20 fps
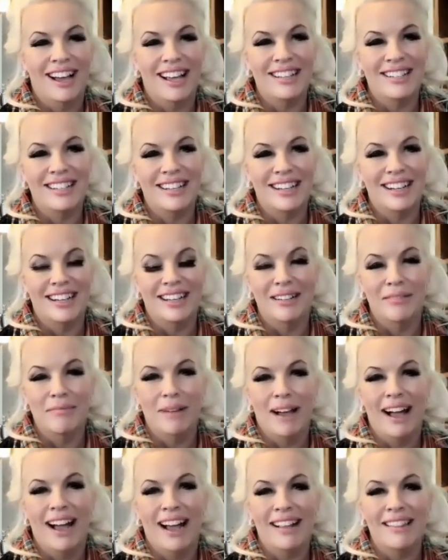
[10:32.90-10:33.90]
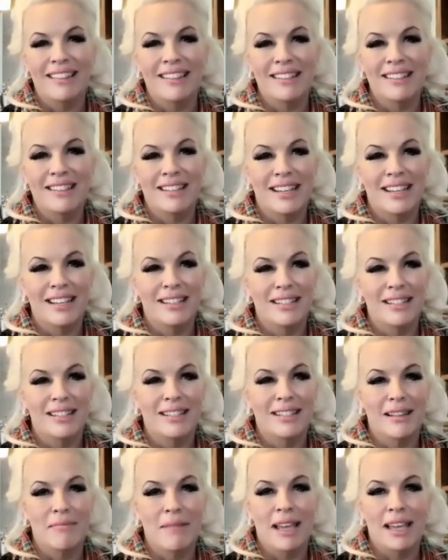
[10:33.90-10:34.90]
did a behind the scenes,
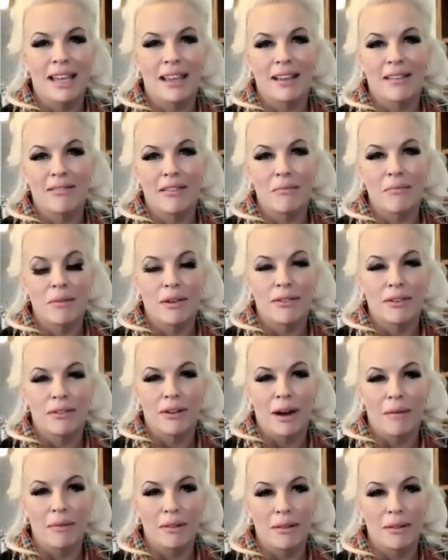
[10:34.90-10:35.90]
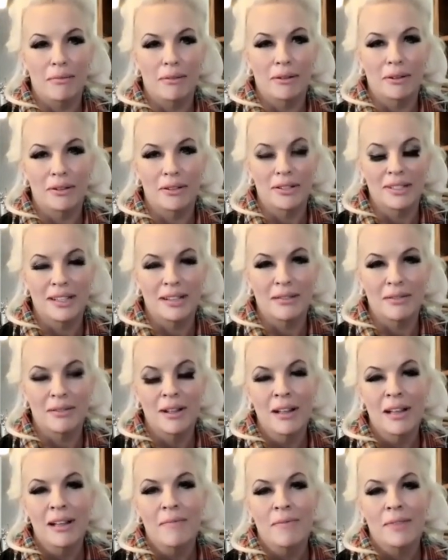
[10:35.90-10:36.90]
the making of the movie Robert the Bruce, and
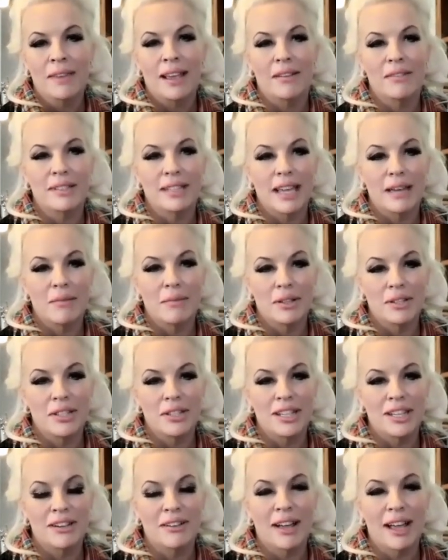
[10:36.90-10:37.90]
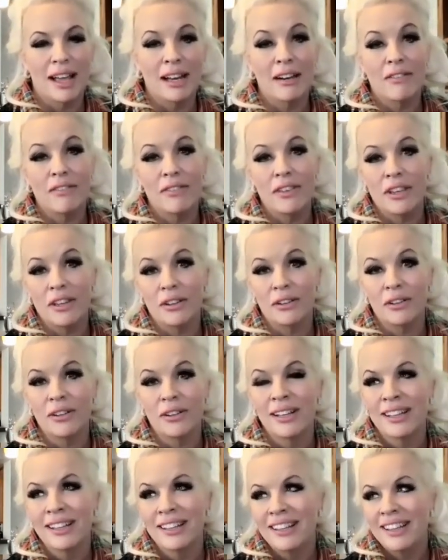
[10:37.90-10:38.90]
I was able to interview
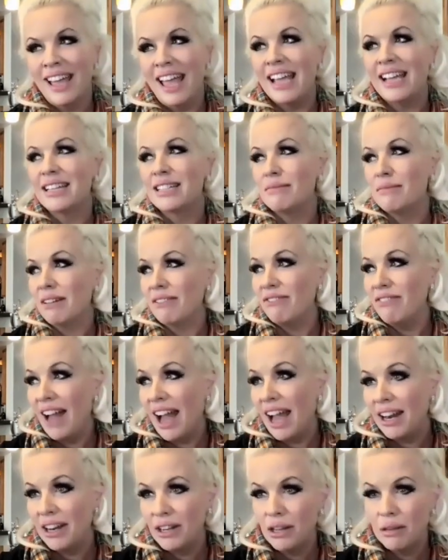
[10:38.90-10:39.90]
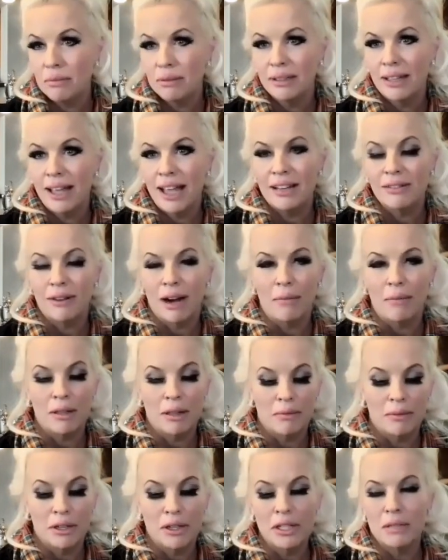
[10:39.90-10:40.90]
Angus McFadden, who played Robert
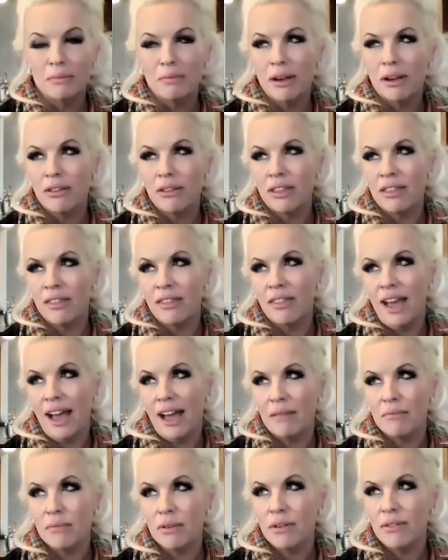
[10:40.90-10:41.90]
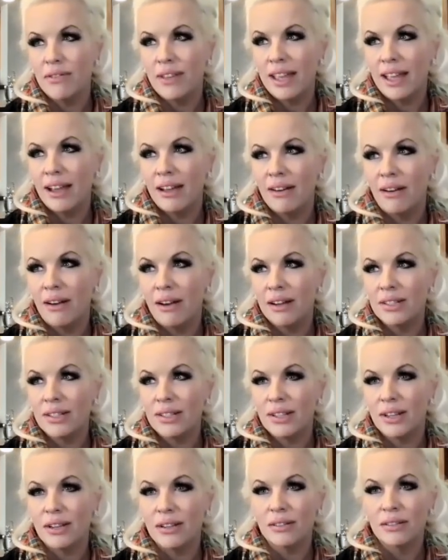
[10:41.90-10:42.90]
the Bruce, both in that movie and
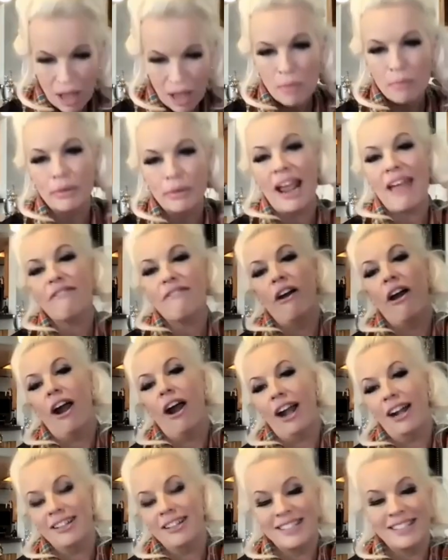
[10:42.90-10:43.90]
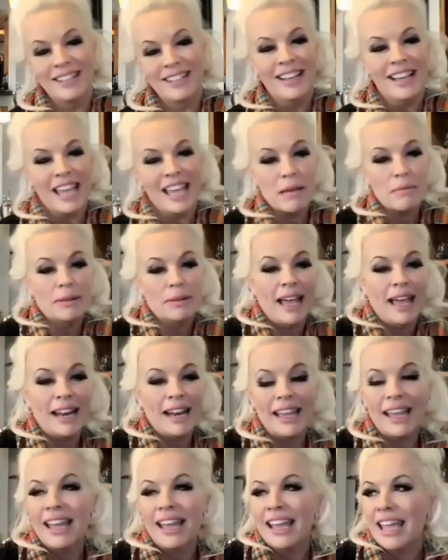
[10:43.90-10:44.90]
also Braveheart. He
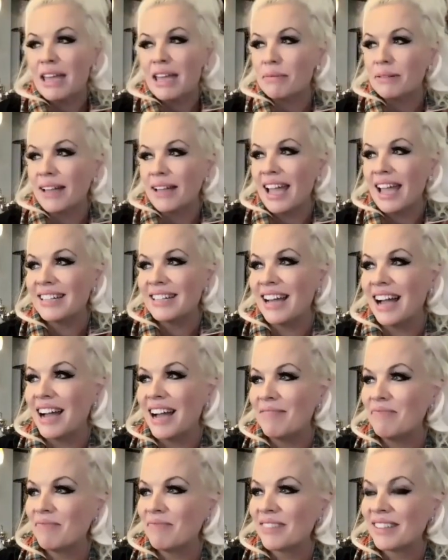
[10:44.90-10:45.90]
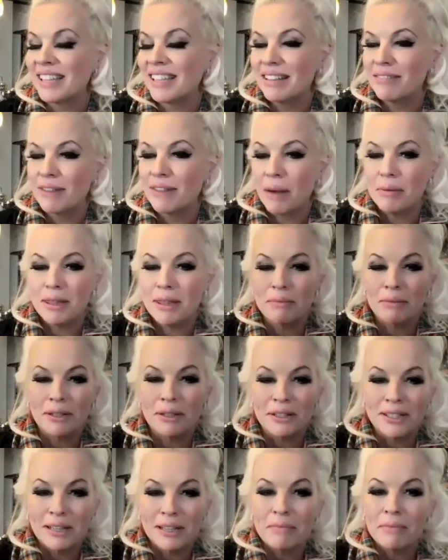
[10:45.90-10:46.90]
played Robert the
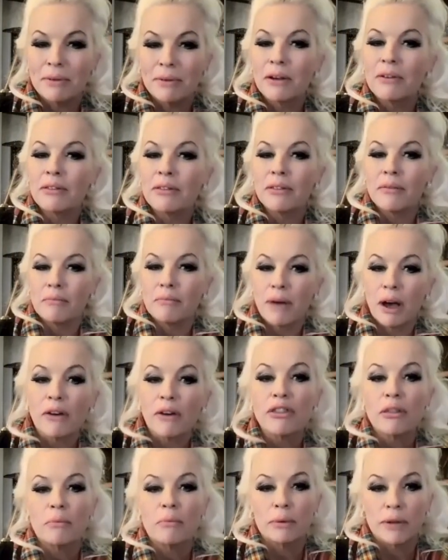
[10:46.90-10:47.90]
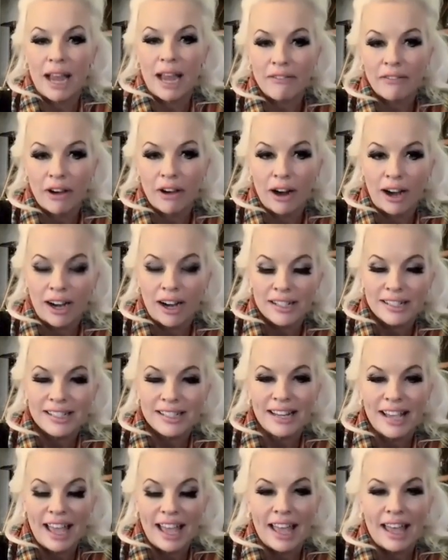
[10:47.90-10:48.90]
Bruce in both Braveheart
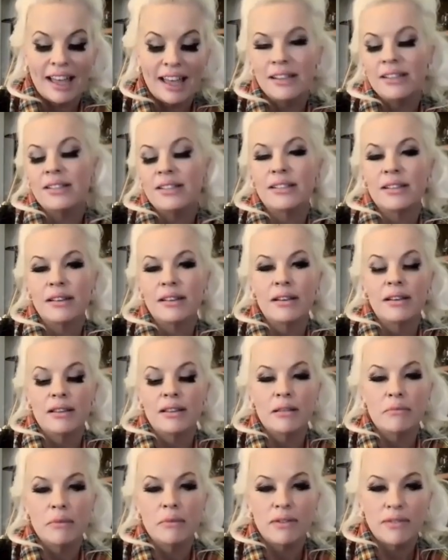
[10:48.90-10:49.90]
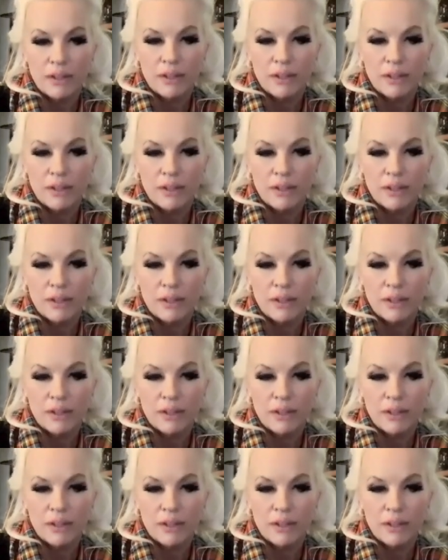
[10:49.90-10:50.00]
and the movie.